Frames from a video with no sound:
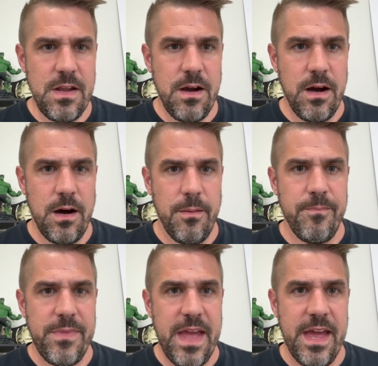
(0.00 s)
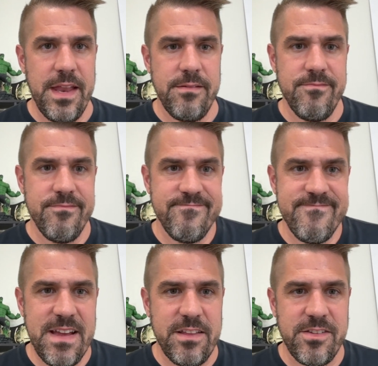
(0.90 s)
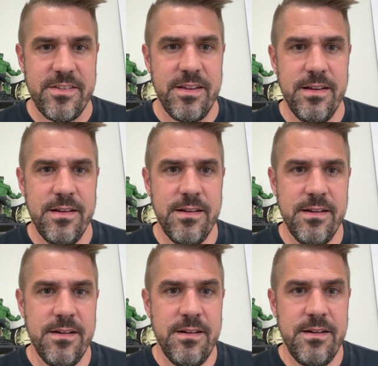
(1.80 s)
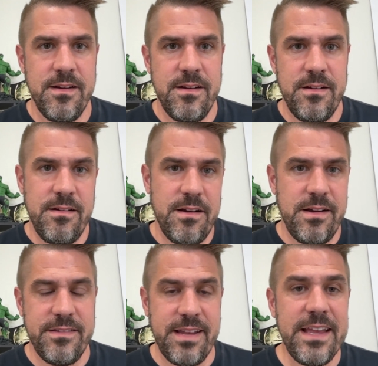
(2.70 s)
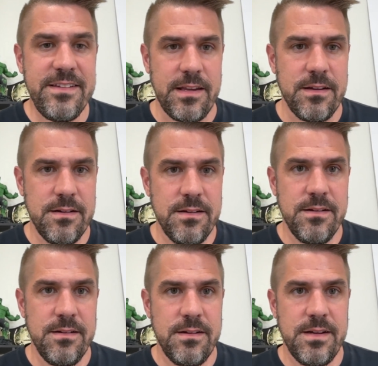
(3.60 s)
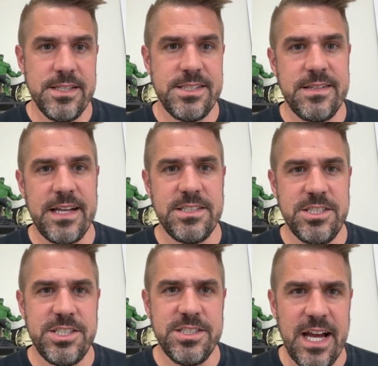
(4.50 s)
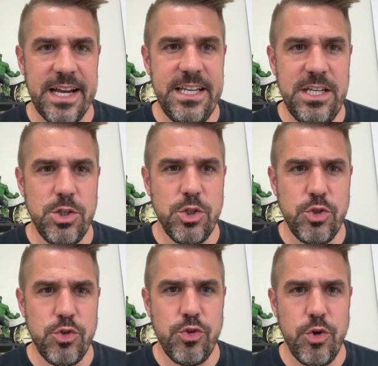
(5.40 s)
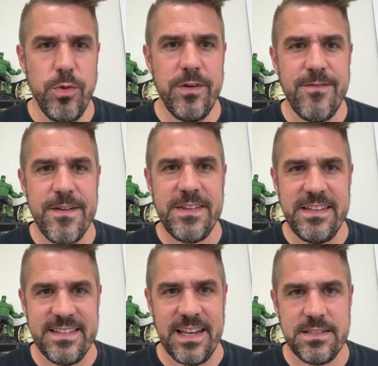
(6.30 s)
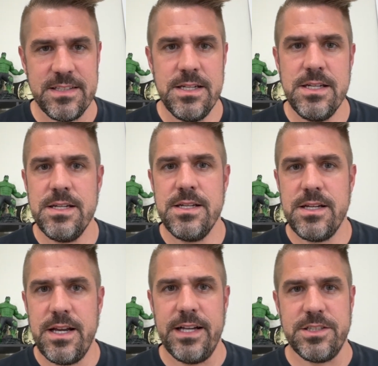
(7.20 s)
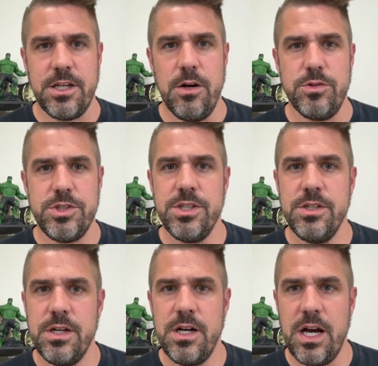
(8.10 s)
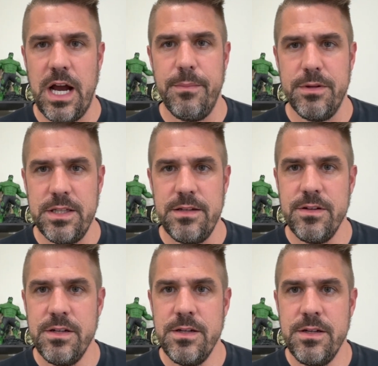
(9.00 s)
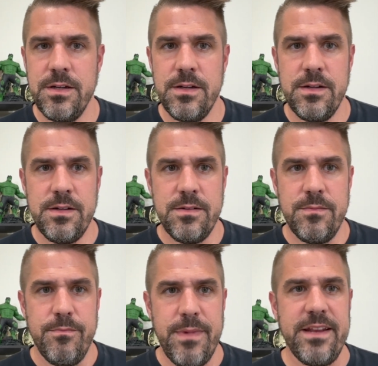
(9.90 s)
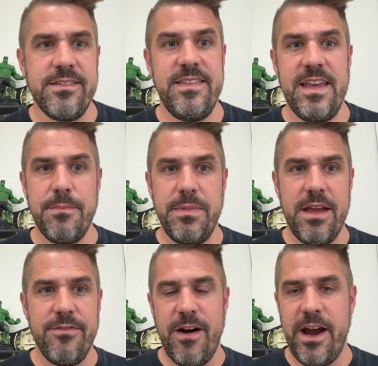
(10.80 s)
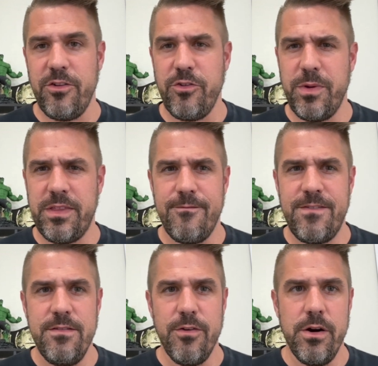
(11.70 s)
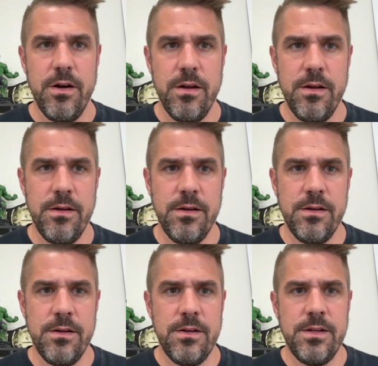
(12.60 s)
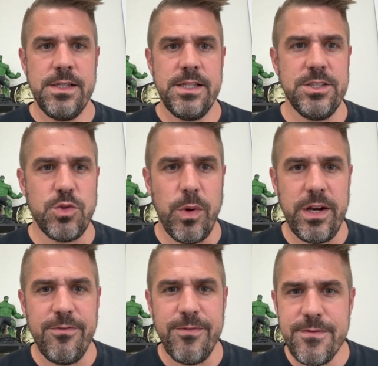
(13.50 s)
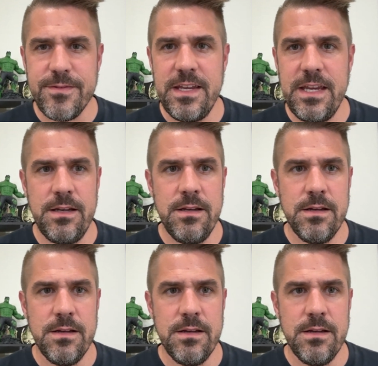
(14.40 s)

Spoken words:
And it's enticing. It's enticing. She's 92-56 as a coach, I believe. Made it to the NBA Finals with the Fever in 2015.